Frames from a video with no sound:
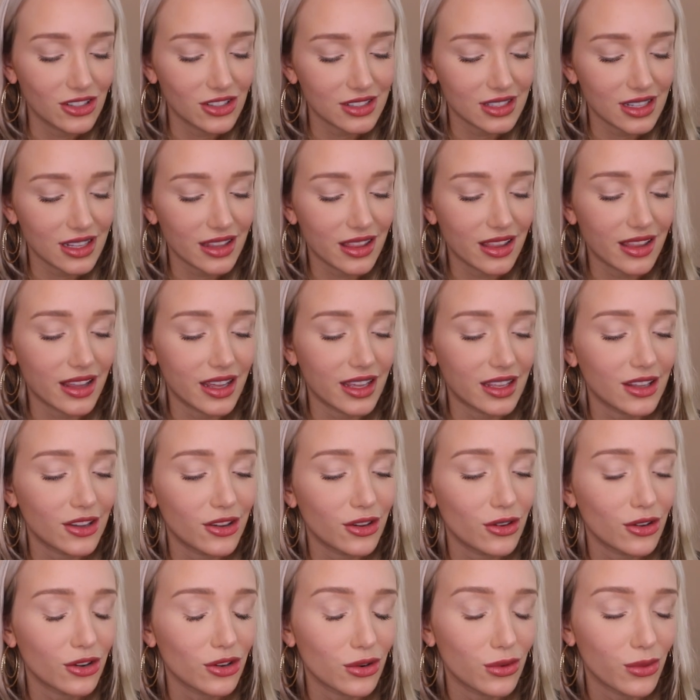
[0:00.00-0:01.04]
Just a thing
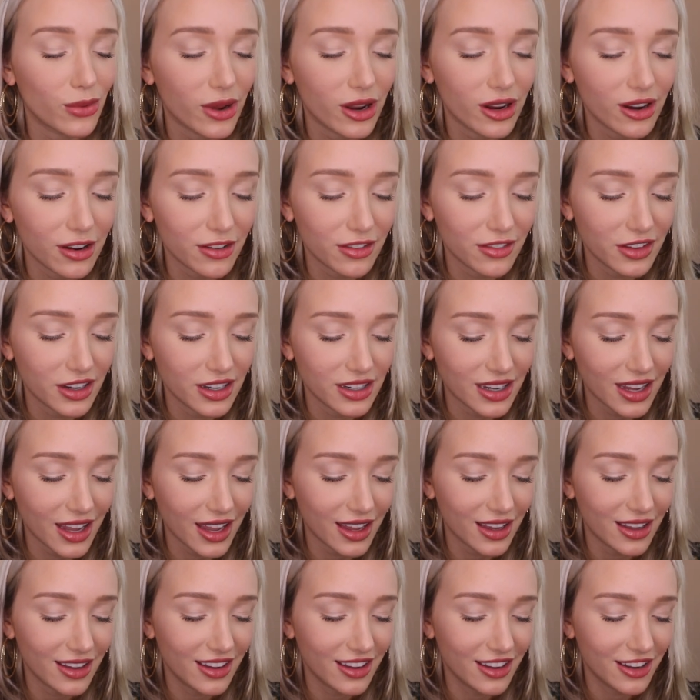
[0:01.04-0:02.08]
you could wear every
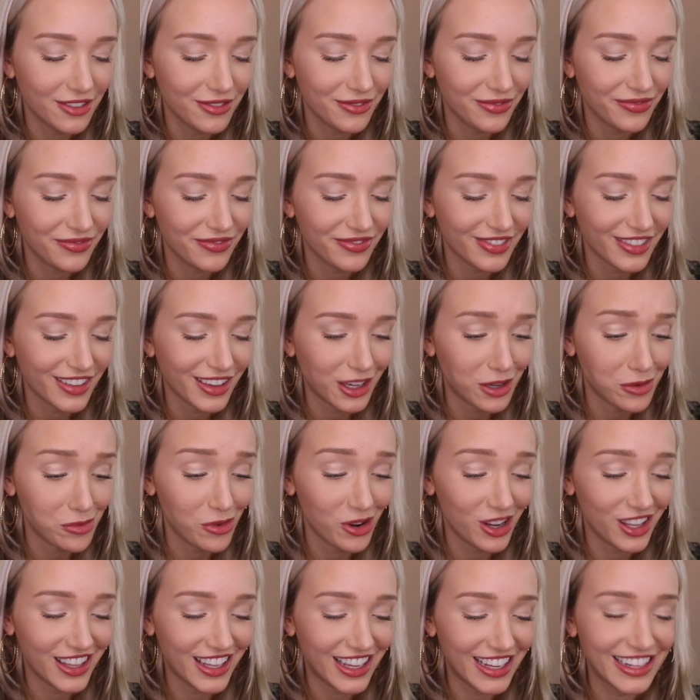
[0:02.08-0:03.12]
day. I'm
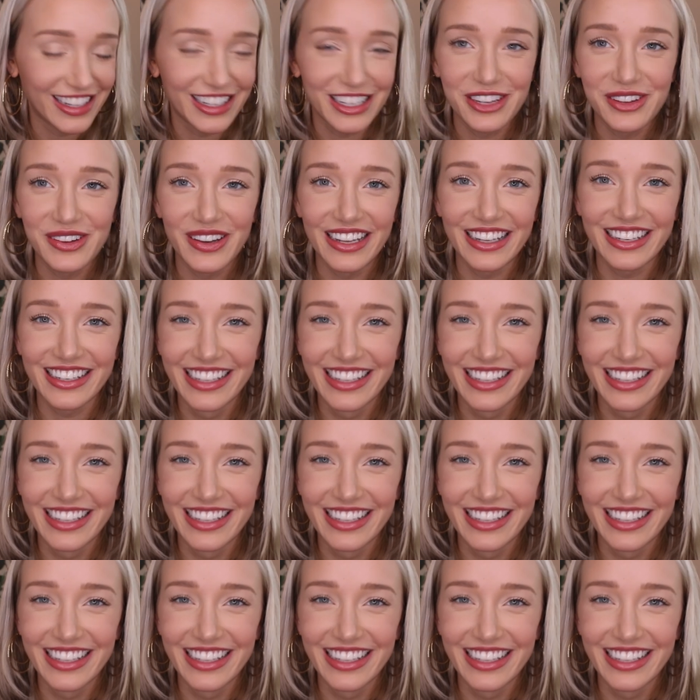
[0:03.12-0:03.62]
really into it.